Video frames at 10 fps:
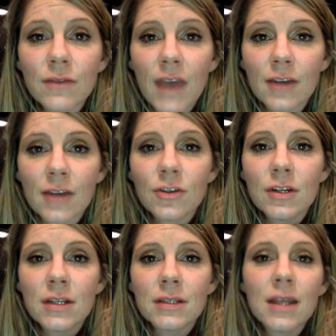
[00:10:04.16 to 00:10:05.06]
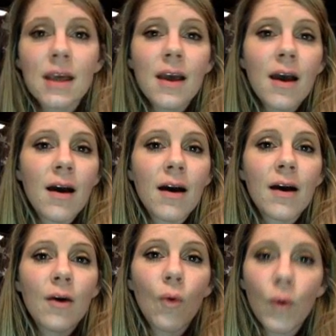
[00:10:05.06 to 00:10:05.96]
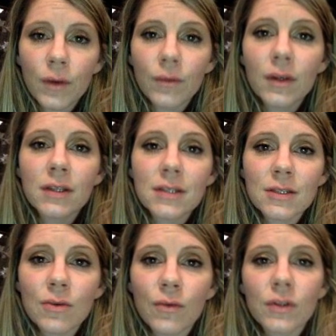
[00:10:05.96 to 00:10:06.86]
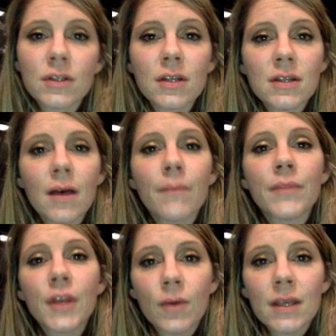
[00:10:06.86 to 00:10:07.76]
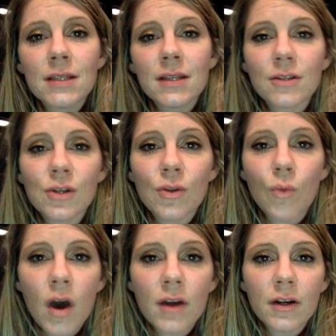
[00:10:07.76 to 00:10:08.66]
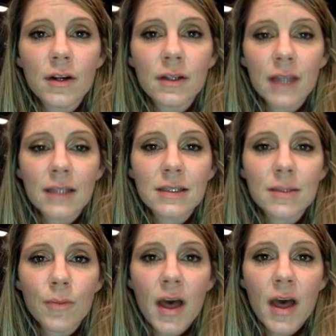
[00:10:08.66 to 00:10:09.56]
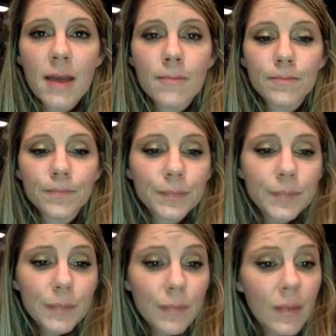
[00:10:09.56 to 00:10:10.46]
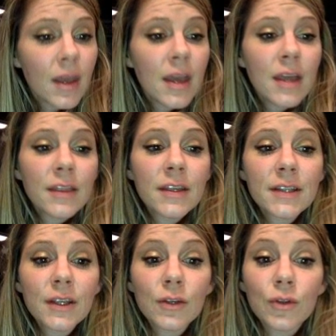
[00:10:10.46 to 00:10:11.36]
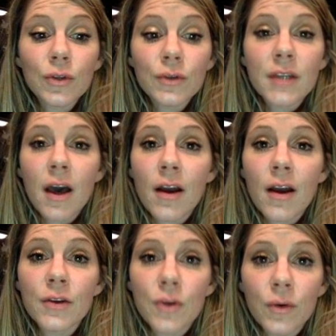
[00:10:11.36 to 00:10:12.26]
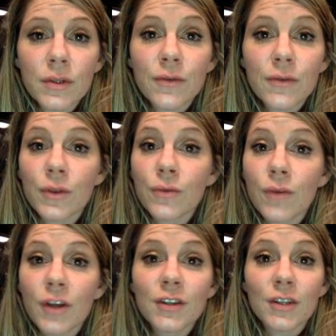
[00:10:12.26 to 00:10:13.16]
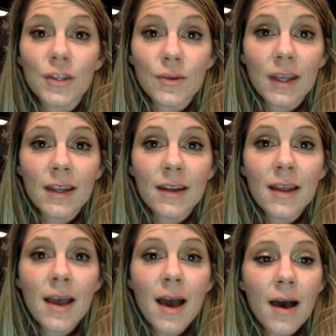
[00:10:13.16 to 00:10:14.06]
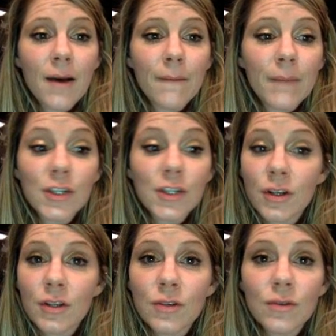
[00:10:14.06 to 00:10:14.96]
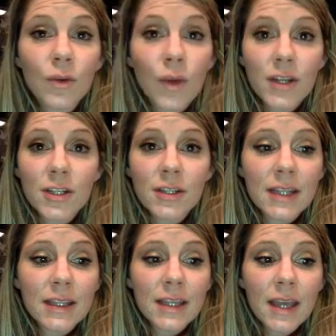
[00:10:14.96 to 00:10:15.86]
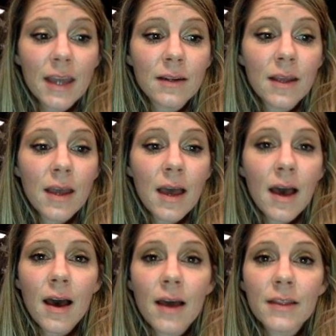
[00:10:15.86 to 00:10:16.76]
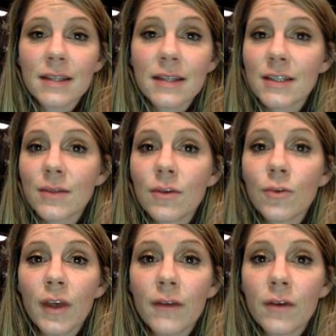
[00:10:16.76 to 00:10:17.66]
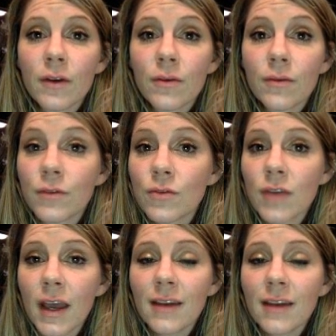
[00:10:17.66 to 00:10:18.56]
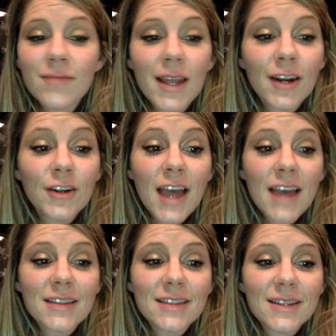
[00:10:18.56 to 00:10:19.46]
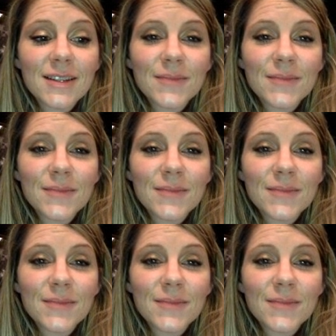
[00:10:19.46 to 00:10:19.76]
factories, oil rigs and so forth, to dump their waste into the water and land supply. This concludes our notes for the Russia unit. Make sure you do the questions at the end. This next week we'll have our review guide and our test.